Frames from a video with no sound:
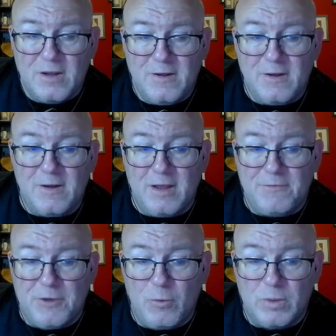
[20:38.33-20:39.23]

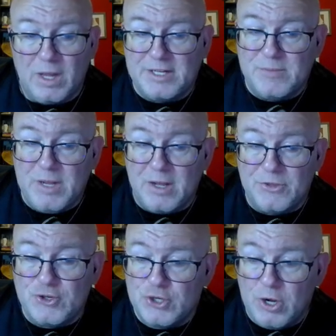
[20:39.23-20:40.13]
if you would like to be on
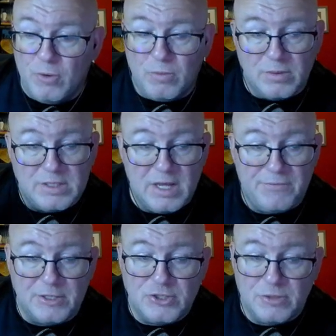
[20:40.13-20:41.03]
the show,
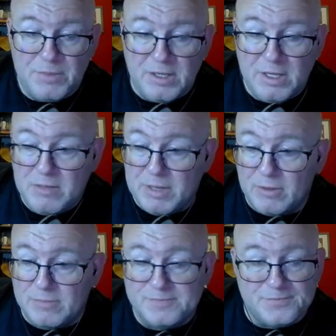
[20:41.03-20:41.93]
definitely shoot me an
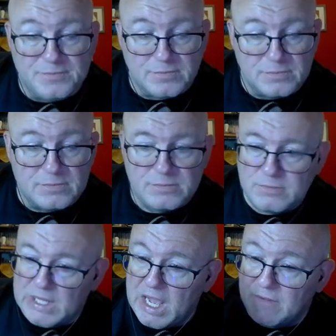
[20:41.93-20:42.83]
email.
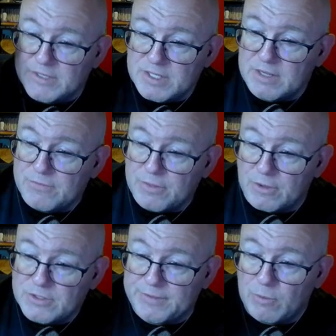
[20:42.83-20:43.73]
Obviously, for
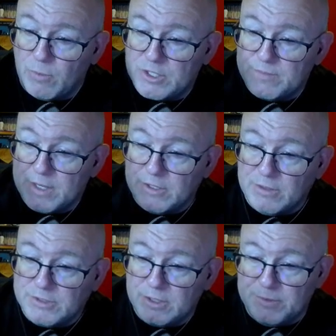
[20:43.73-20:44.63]
those of you watching me on
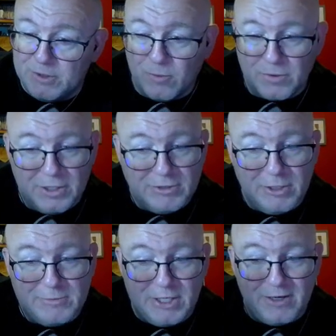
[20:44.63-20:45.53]
YouTube, you know where the
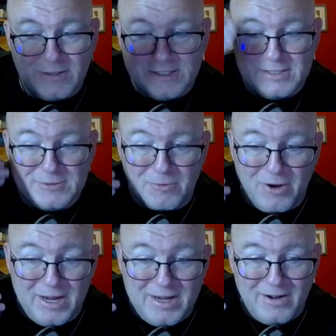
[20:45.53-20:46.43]
YouTube channel is. It's
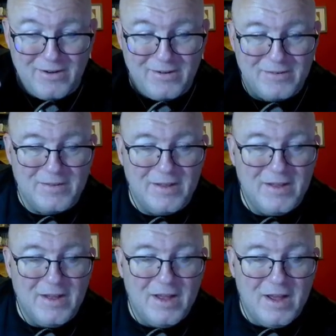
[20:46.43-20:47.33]
right here.
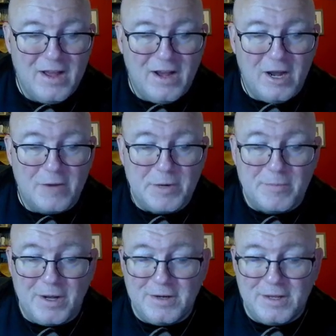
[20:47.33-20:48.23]
I'm
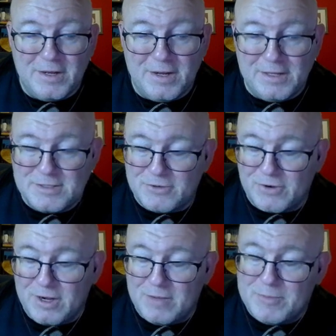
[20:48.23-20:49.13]
on
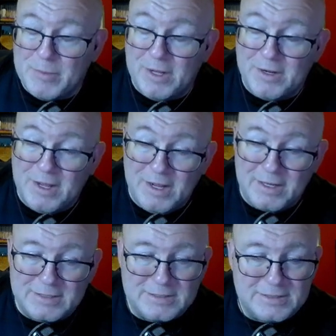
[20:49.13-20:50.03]
Instagram. I'm on
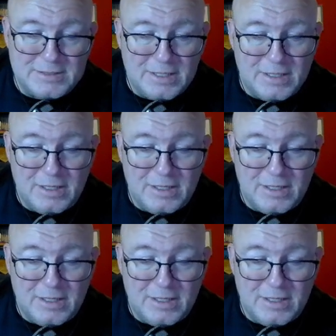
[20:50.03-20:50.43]
X,